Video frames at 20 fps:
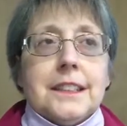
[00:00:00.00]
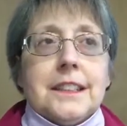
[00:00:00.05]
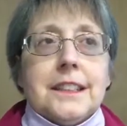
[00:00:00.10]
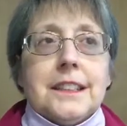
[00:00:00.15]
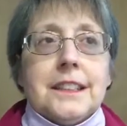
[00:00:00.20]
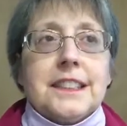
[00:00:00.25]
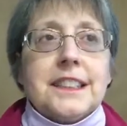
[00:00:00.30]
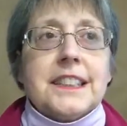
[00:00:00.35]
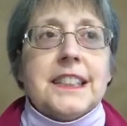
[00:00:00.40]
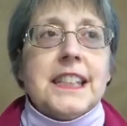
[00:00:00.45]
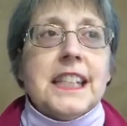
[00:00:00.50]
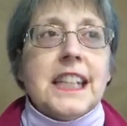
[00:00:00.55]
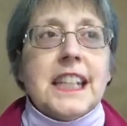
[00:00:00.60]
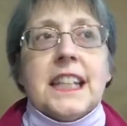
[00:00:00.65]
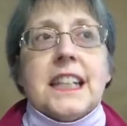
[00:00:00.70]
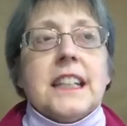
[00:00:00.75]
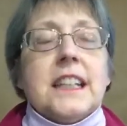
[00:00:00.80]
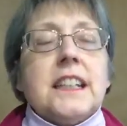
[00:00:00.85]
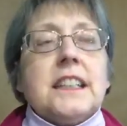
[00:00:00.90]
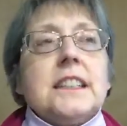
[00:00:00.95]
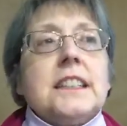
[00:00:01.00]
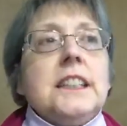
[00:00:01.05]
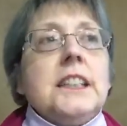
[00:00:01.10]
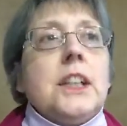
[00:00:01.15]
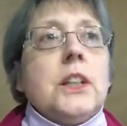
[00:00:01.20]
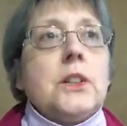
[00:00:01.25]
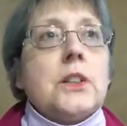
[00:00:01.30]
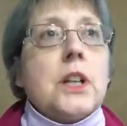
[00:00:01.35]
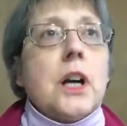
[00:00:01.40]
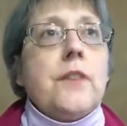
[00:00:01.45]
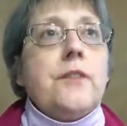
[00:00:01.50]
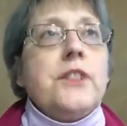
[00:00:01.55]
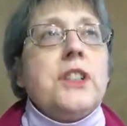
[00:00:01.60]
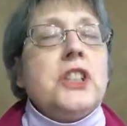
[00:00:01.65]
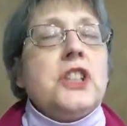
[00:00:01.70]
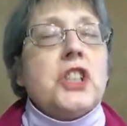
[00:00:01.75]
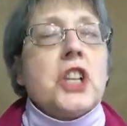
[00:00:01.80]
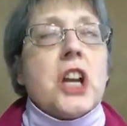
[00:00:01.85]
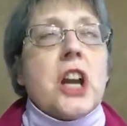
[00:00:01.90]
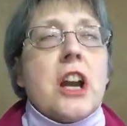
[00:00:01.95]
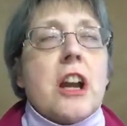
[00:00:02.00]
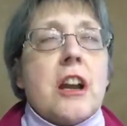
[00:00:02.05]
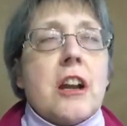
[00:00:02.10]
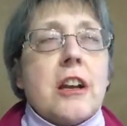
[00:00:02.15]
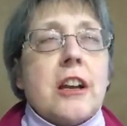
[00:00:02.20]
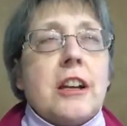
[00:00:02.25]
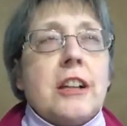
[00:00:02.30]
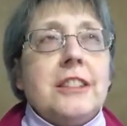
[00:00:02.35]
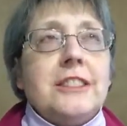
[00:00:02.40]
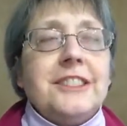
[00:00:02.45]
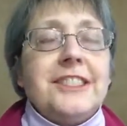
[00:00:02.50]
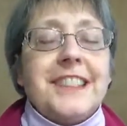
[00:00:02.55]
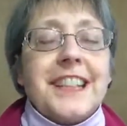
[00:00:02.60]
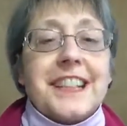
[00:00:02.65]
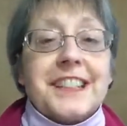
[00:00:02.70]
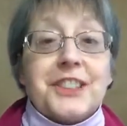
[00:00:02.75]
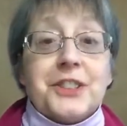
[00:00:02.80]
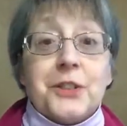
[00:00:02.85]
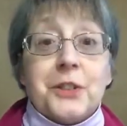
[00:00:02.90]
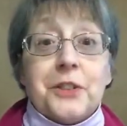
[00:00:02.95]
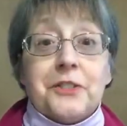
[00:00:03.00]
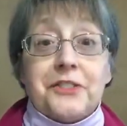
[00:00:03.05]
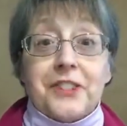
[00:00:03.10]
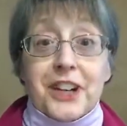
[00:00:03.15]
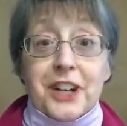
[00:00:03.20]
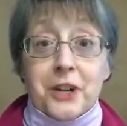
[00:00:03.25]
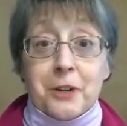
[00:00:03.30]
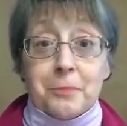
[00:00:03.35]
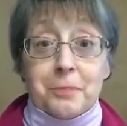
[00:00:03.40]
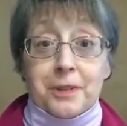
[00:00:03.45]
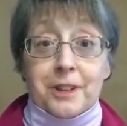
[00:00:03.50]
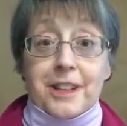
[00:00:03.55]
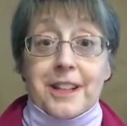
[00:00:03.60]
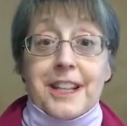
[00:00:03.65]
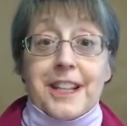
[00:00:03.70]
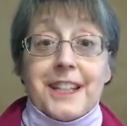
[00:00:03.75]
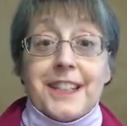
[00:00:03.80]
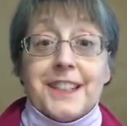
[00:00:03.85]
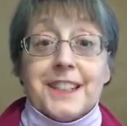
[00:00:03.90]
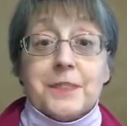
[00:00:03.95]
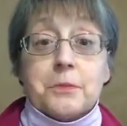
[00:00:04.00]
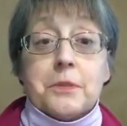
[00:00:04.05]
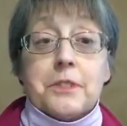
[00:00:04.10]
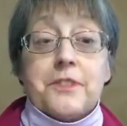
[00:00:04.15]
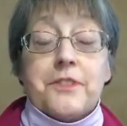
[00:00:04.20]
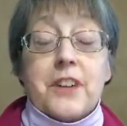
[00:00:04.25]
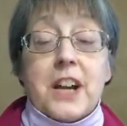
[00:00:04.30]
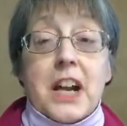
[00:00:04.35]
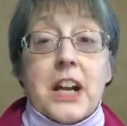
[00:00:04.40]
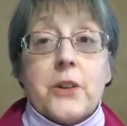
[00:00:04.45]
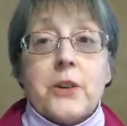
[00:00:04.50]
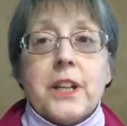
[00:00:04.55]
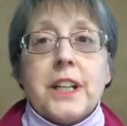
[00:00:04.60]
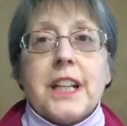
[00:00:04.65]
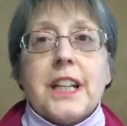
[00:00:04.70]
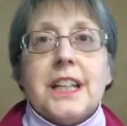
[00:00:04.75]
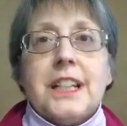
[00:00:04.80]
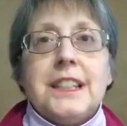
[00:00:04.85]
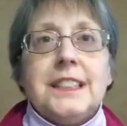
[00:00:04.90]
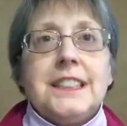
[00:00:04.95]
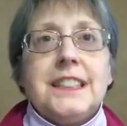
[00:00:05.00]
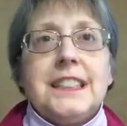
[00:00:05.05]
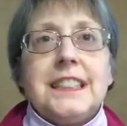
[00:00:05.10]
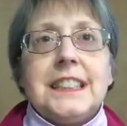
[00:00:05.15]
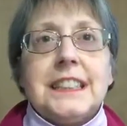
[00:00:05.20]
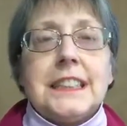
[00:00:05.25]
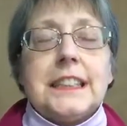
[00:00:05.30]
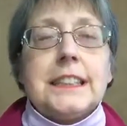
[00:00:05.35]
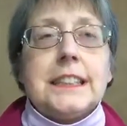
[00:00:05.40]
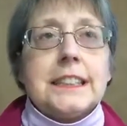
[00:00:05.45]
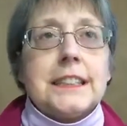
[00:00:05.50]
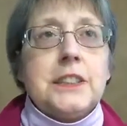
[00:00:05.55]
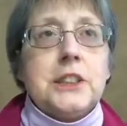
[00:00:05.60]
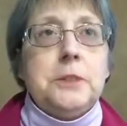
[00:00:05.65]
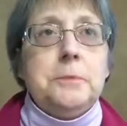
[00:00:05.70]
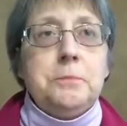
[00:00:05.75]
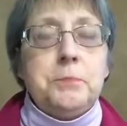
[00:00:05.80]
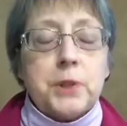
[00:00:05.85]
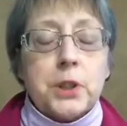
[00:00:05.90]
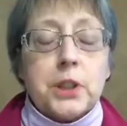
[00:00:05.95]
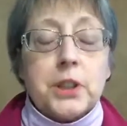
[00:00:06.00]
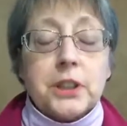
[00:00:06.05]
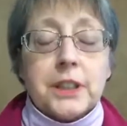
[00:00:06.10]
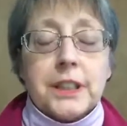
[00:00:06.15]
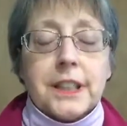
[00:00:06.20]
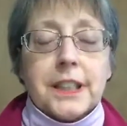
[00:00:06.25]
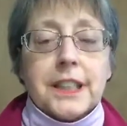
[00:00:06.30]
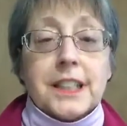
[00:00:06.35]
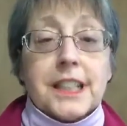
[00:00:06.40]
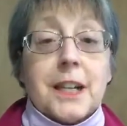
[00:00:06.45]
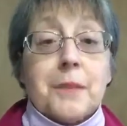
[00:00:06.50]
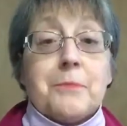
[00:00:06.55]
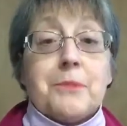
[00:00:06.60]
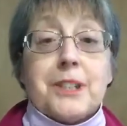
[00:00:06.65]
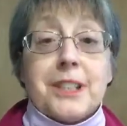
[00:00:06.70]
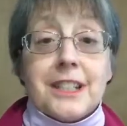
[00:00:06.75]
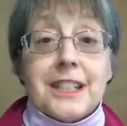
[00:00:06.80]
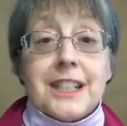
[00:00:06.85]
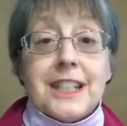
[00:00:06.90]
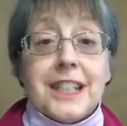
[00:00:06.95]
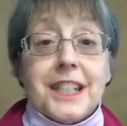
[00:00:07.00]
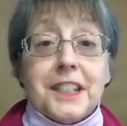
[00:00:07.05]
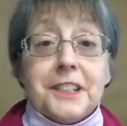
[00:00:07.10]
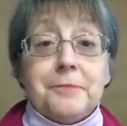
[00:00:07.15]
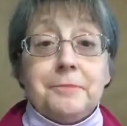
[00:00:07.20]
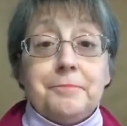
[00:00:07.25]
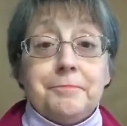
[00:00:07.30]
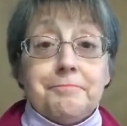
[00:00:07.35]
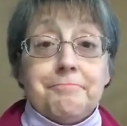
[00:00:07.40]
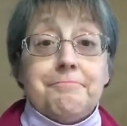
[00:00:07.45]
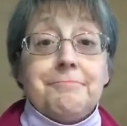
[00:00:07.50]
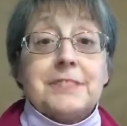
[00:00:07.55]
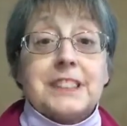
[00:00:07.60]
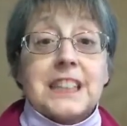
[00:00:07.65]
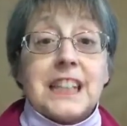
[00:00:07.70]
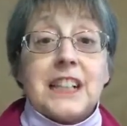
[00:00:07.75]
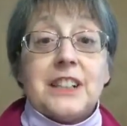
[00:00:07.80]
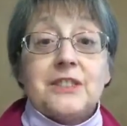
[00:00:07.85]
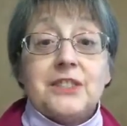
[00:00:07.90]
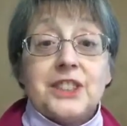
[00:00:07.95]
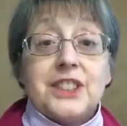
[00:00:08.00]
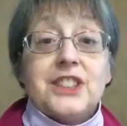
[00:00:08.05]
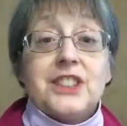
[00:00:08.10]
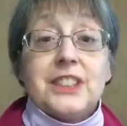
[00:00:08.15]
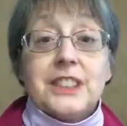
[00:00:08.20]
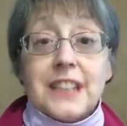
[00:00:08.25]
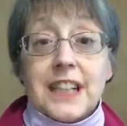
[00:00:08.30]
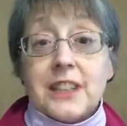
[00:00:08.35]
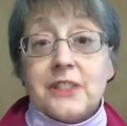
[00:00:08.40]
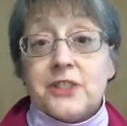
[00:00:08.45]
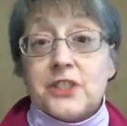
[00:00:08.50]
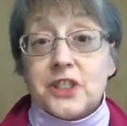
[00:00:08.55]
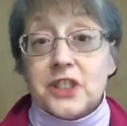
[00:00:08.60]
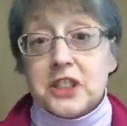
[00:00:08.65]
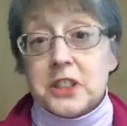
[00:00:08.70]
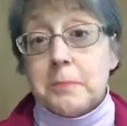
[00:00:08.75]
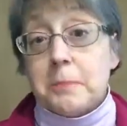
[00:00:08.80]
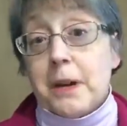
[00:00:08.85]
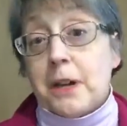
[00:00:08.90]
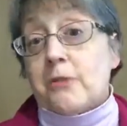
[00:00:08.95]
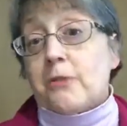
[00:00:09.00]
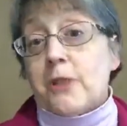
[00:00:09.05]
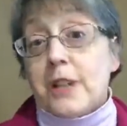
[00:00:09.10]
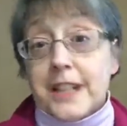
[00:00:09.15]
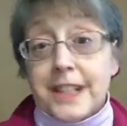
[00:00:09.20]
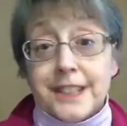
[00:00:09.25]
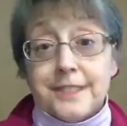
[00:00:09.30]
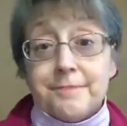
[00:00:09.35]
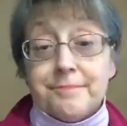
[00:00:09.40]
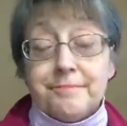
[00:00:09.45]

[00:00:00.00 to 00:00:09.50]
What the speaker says: sitting in a comfy chair next to a fireplace with a fire in it and a good book and a cup of tea sounds just about right.